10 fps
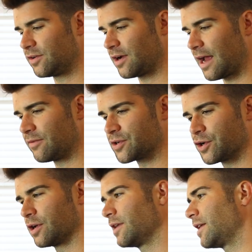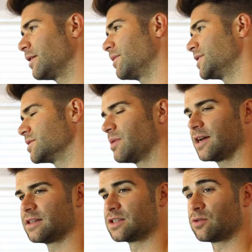to your average cookie that you might just buy
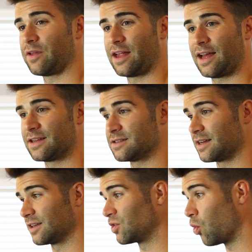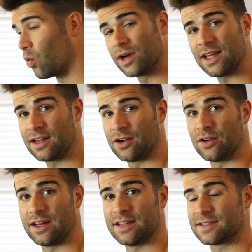at the store that has like 20
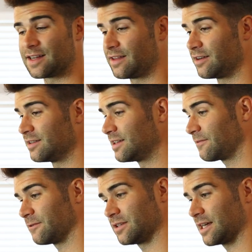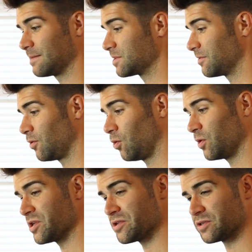ingredients on there, different types of
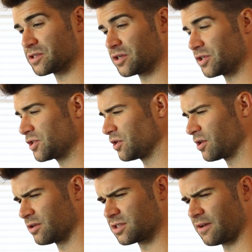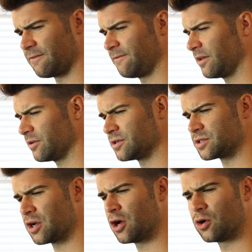oils, sugars,
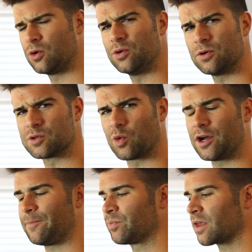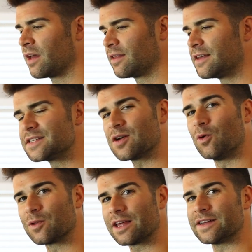fillers, who knows what. This
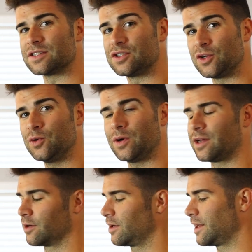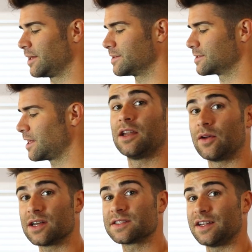only has 2 ingredients. Now
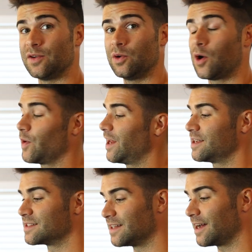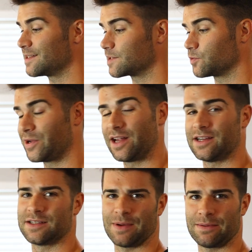yes, I do know it is not as sweet
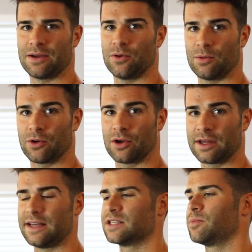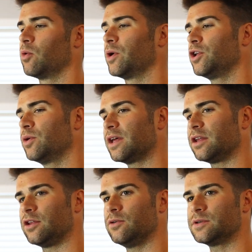as maybe a normal cookie is, but when you get
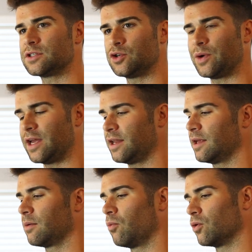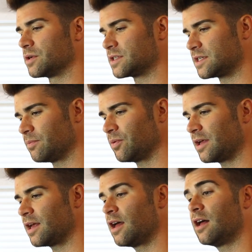used to eating more
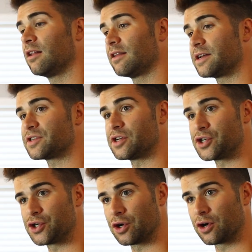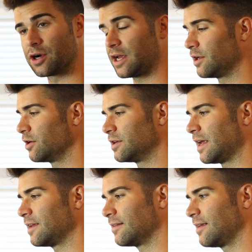simply, less sugar in your
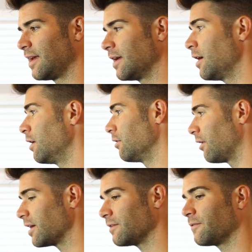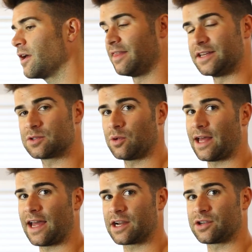day-to-day life, this will
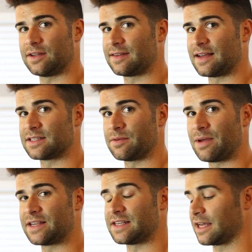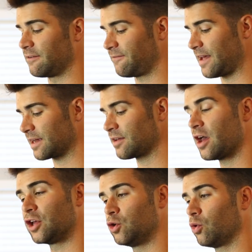actually taste amazing. In fact,
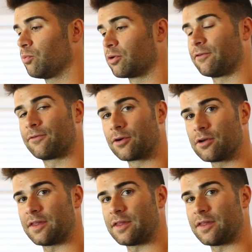you will prefer